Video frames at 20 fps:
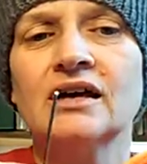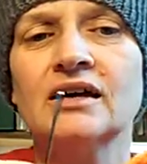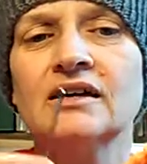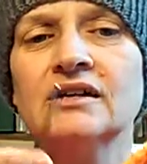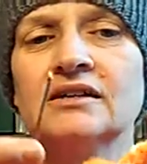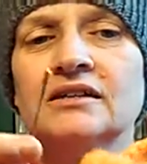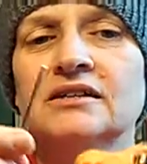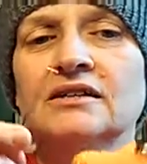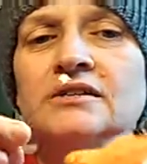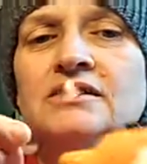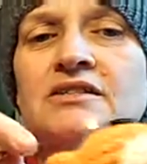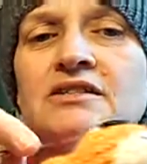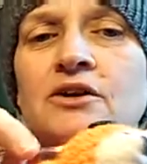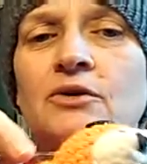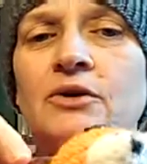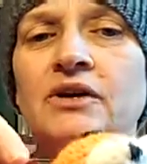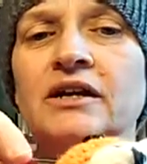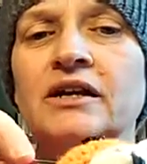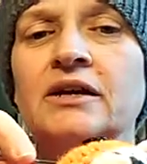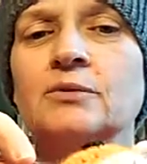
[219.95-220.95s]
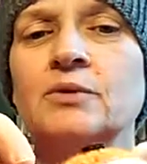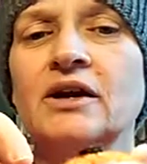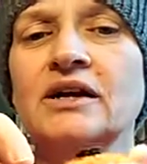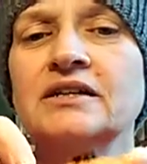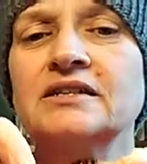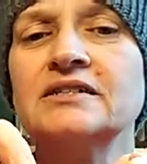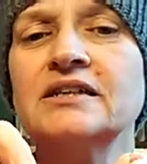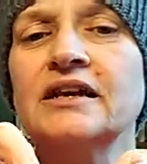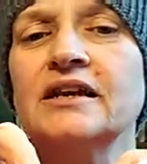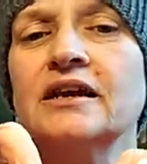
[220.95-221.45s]
And so
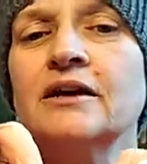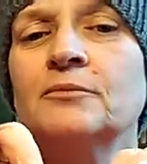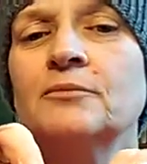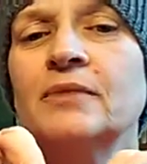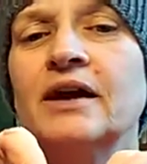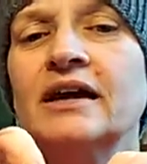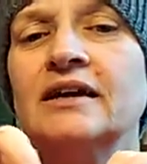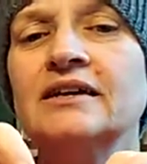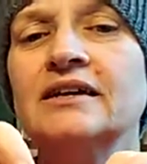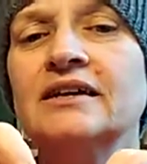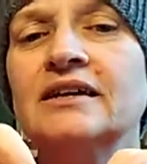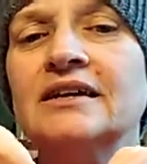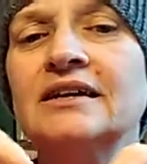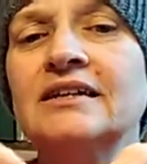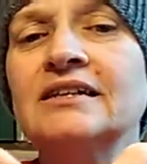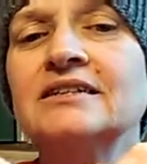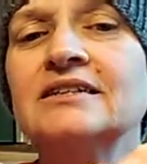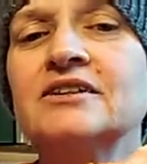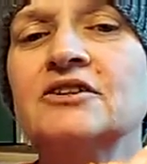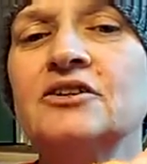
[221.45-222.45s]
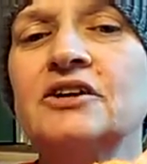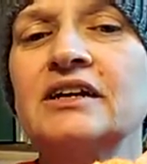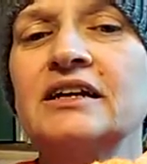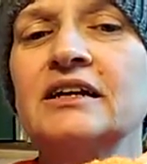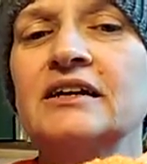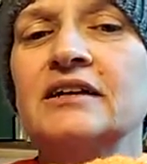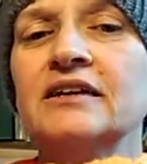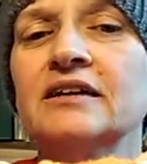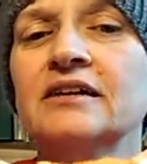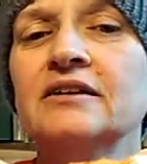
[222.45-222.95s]
anyways, it made it easier to
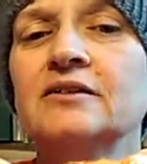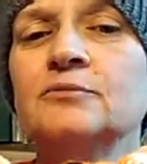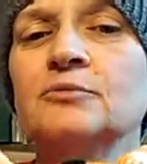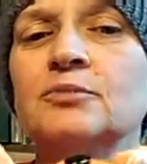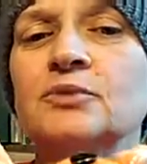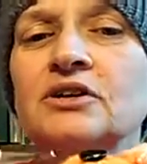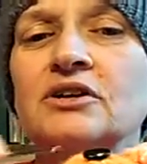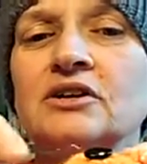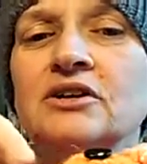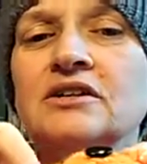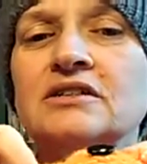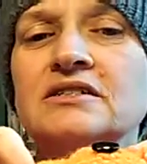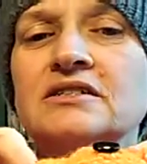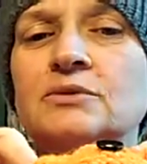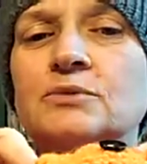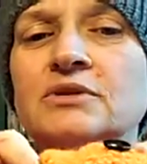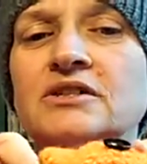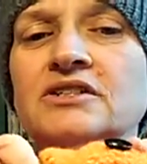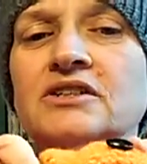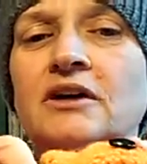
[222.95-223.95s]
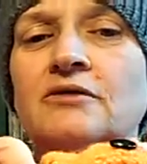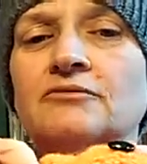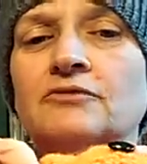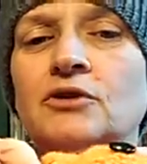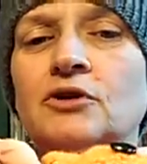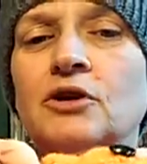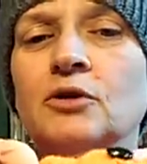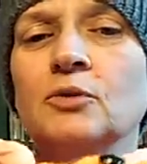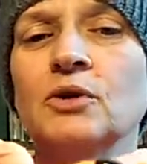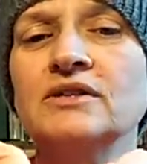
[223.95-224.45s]
get in because it was
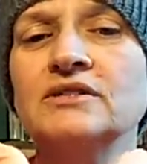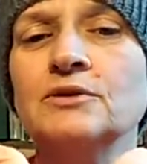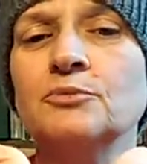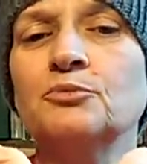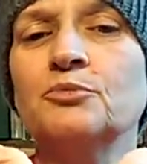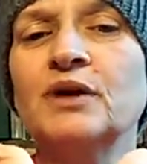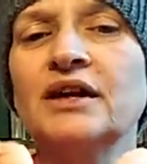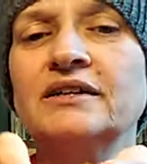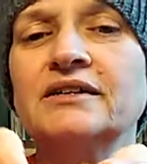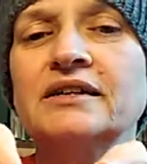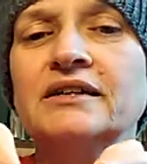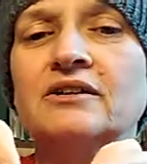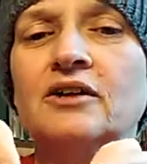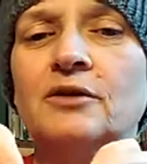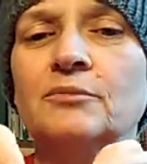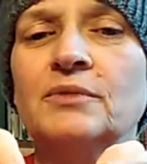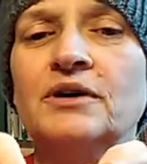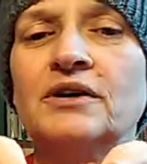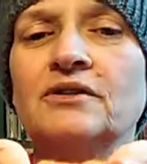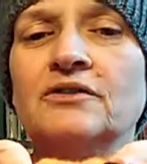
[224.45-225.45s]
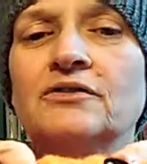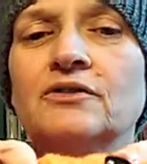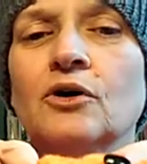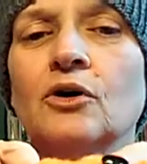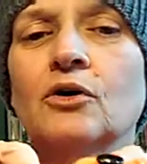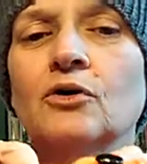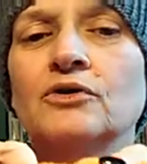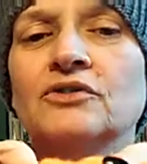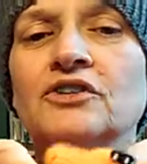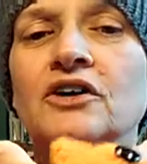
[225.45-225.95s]
tougher. It wasn't bending on me the
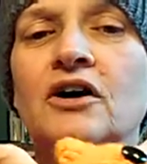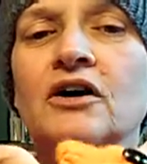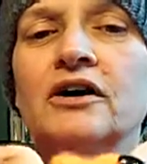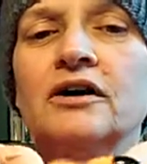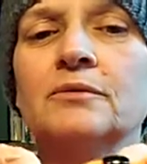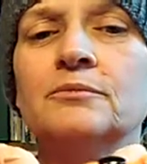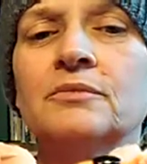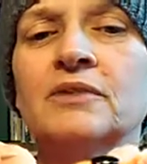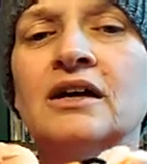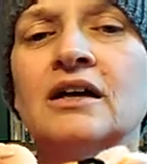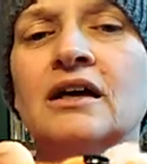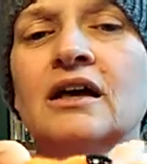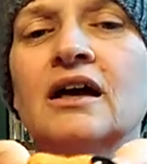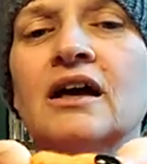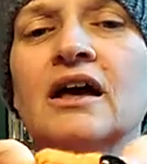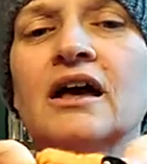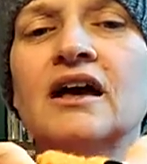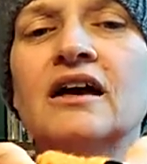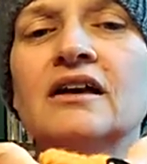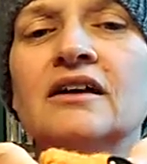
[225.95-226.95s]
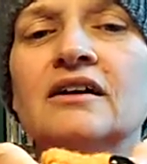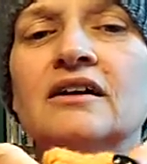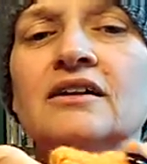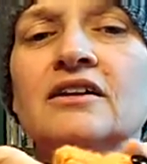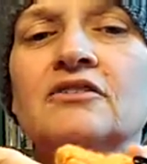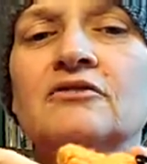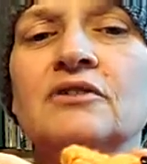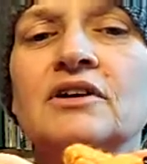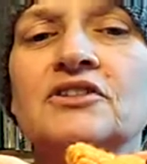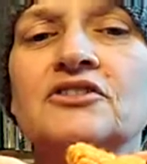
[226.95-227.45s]
whole time,
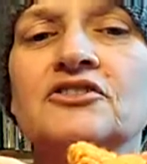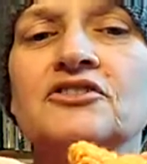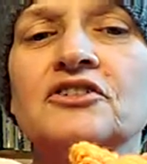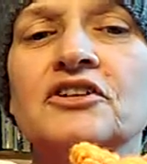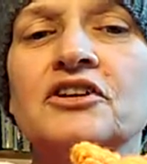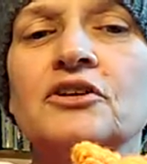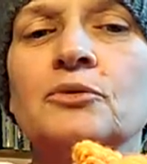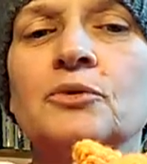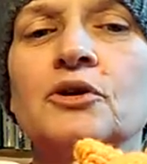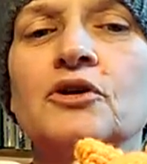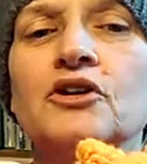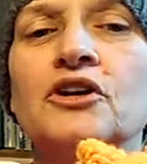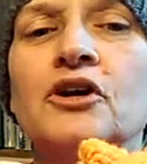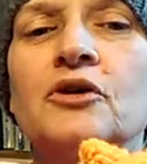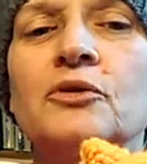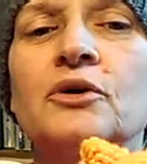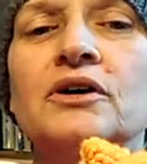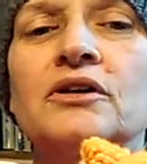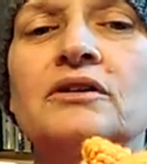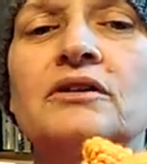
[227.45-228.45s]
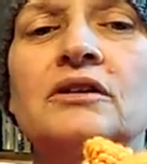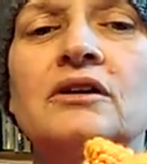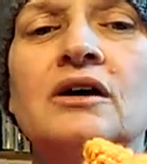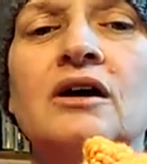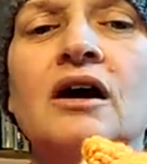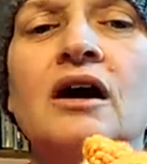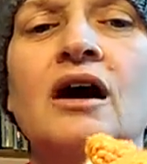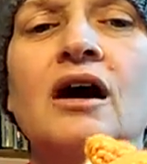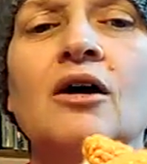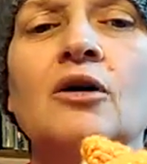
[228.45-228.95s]
and eventually it will go in.
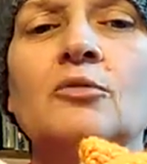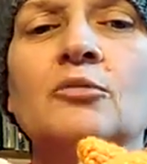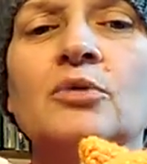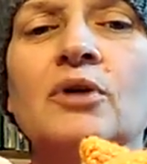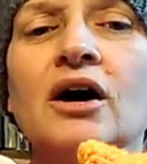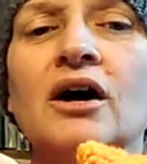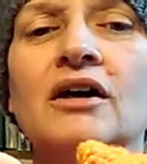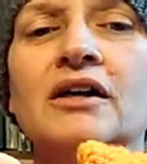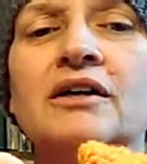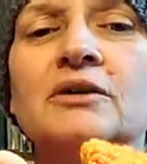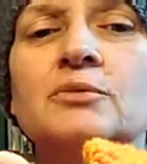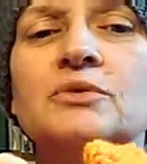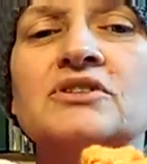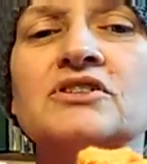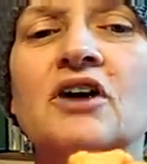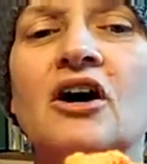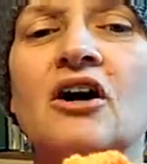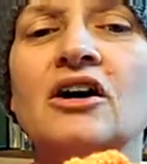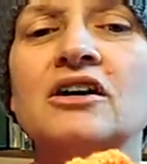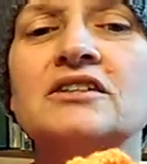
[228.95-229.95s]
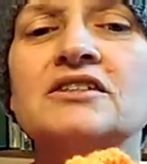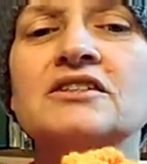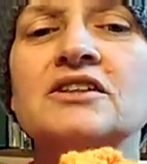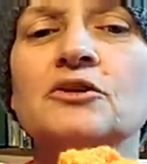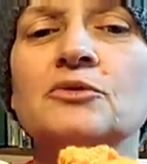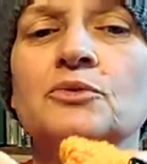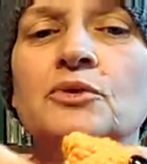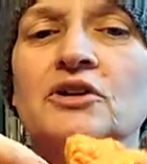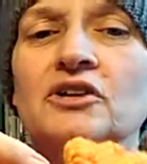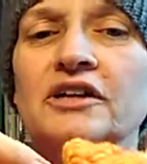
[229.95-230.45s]
But it was
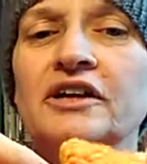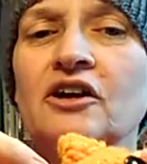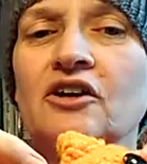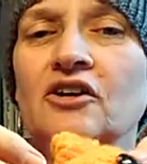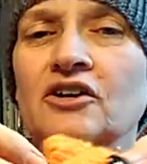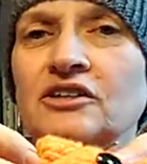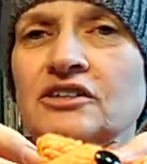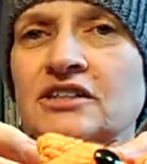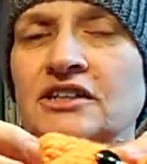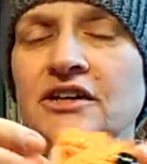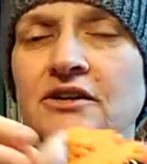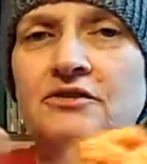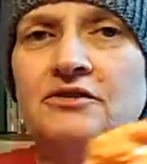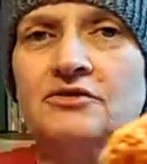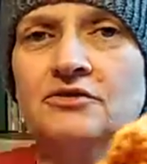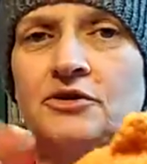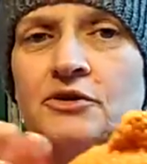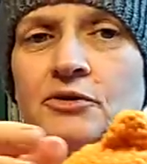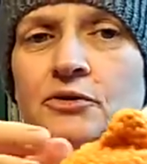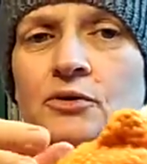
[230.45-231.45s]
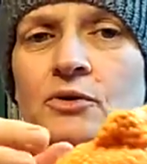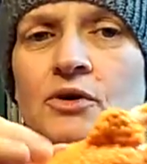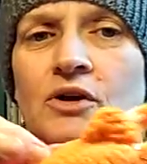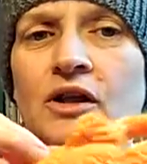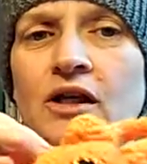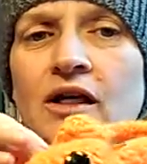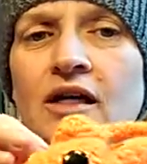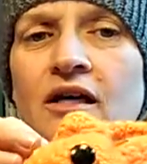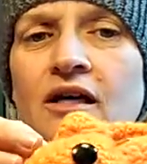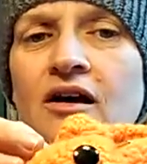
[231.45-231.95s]
also really hard to get through
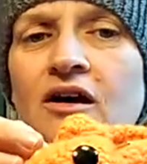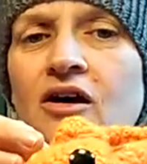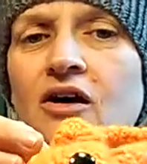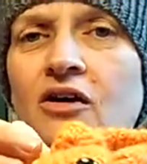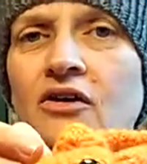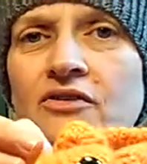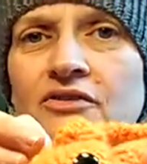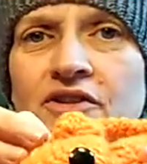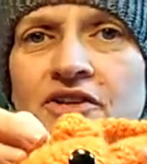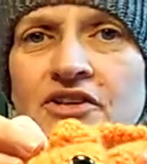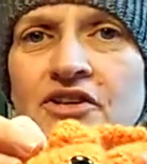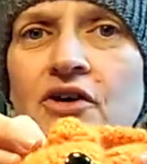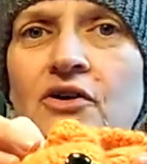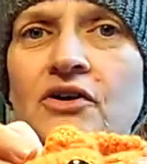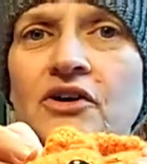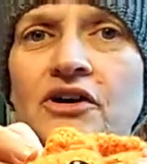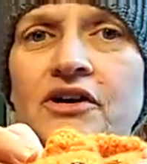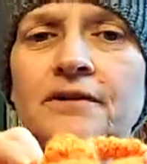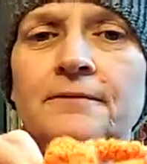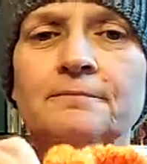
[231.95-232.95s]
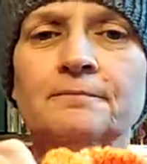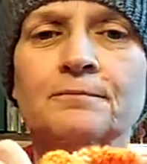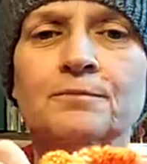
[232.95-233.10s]
on the yarn.